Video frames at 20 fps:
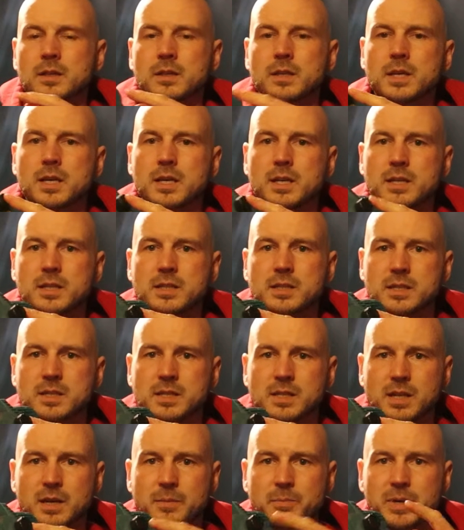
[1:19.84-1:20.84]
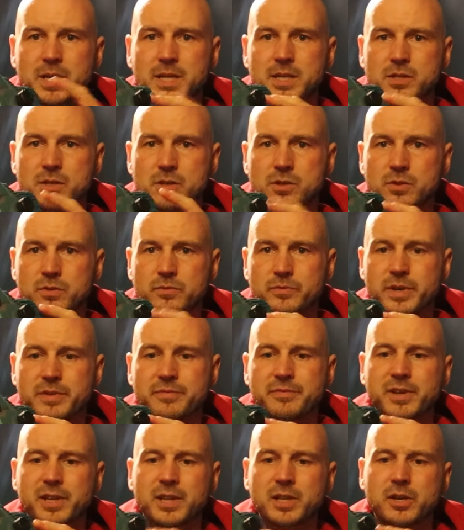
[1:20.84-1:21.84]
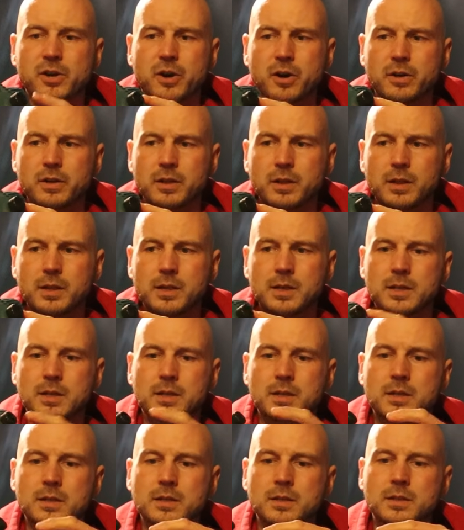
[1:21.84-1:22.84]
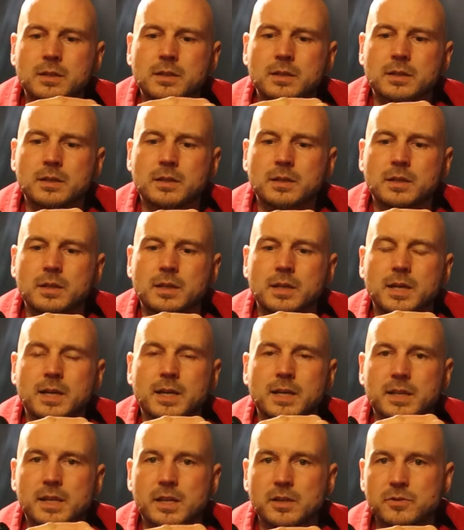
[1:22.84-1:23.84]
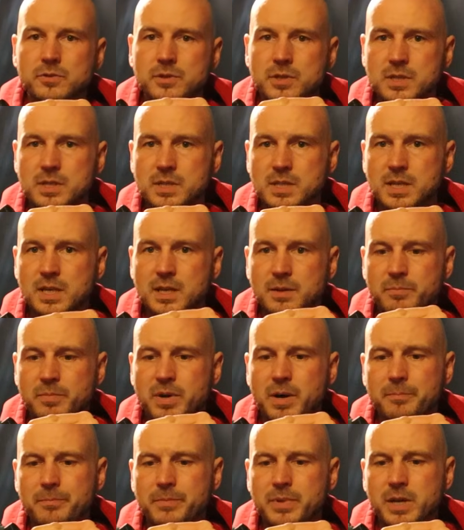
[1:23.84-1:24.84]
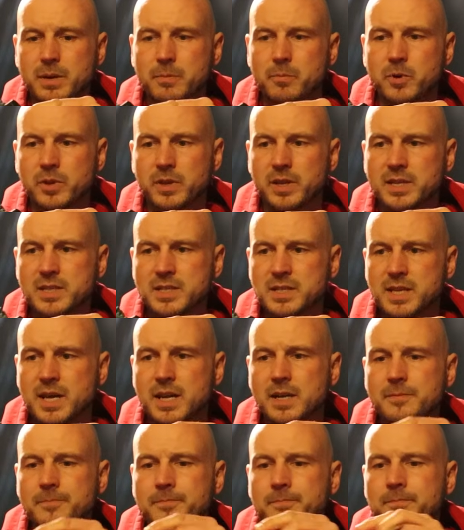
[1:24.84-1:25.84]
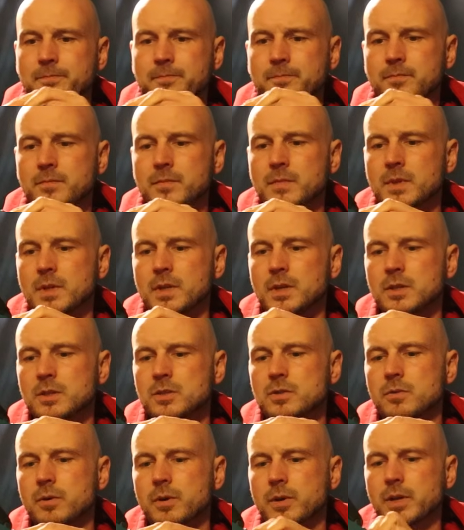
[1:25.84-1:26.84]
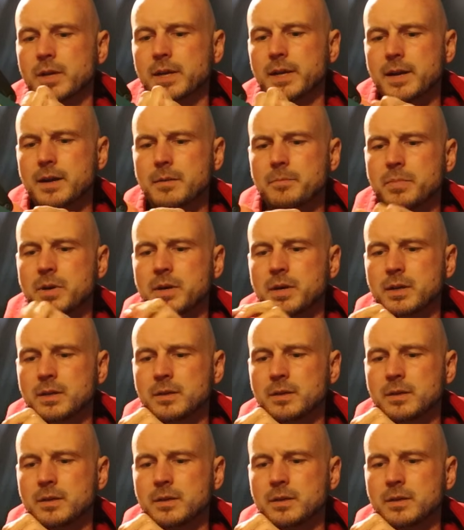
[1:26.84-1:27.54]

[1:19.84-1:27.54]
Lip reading: There's a place to refill the oil, and then you just pump it up with this then to oil it up.